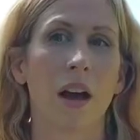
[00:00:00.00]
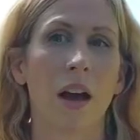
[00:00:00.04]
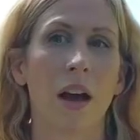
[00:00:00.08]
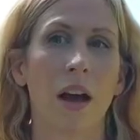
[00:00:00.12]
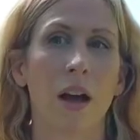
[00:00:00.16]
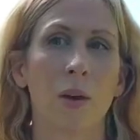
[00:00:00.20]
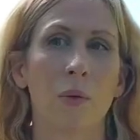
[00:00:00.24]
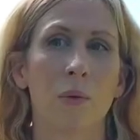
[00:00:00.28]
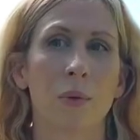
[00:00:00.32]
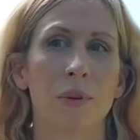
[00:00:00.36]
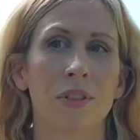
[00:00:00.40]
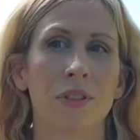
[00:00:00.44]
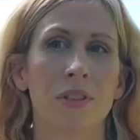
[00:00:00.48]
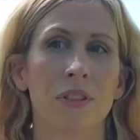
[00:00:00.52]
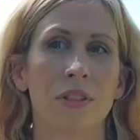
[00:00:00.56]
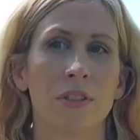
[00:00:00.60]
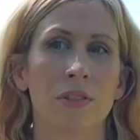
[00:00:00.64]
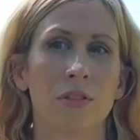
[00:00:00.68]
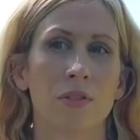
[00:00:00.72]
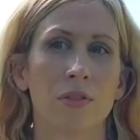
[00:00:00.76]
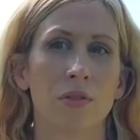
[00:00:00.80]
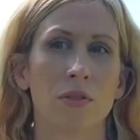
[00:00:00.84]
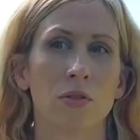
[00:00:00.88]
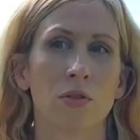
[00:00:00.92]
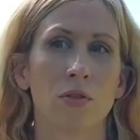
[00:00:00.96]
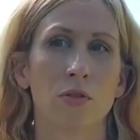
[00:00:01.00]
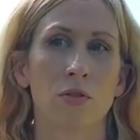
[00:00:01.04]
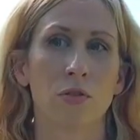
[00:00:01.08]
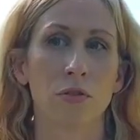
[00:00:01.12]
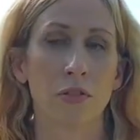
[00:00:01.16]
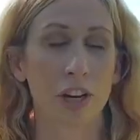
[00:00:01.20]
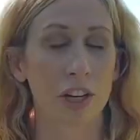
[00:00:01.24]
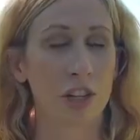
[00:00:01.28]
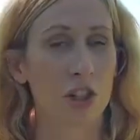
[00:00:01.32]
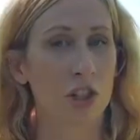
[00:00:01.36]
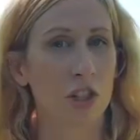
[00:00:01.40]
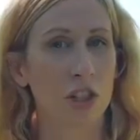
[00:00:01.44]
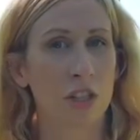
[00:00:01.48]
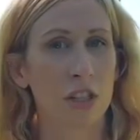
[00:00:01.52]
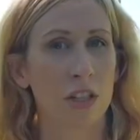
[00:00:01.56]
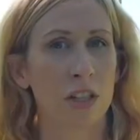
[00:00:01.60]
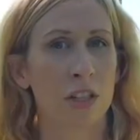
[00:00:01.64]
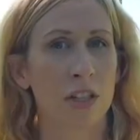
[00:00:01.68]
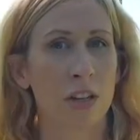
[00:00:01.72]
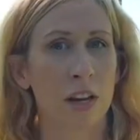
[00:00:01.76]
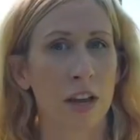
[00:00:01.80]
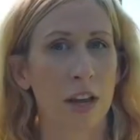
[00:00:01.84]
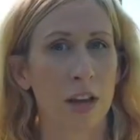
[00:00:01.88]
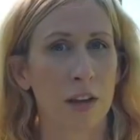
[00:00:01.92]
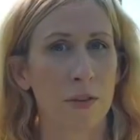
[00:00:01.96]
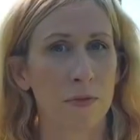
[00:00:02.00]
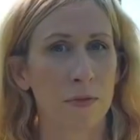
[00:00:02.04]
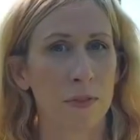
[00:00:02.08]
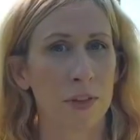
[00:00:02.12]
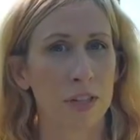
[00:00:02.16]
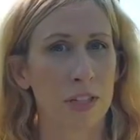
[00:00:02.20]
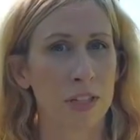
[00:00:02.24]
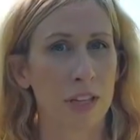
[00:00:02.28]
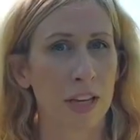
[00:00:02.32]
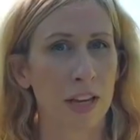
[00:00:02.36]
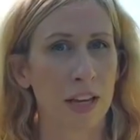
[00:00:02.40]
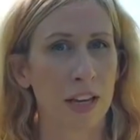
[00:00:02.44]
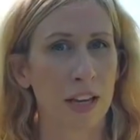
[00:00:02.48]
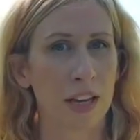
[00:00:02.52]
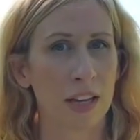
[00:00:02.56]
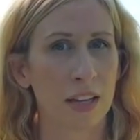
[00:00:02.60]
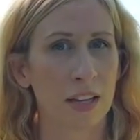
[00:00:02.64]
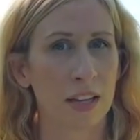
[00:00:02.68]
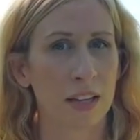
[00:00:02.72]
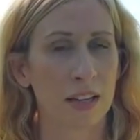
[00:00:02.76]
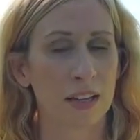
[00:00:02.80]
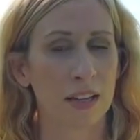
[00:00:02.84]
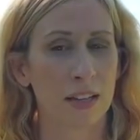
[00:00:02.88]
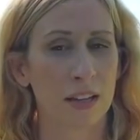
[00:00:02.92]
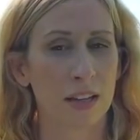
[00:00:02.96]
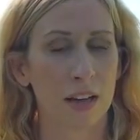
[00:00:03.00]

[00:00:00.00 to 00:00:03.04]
I wasn't stretching every day.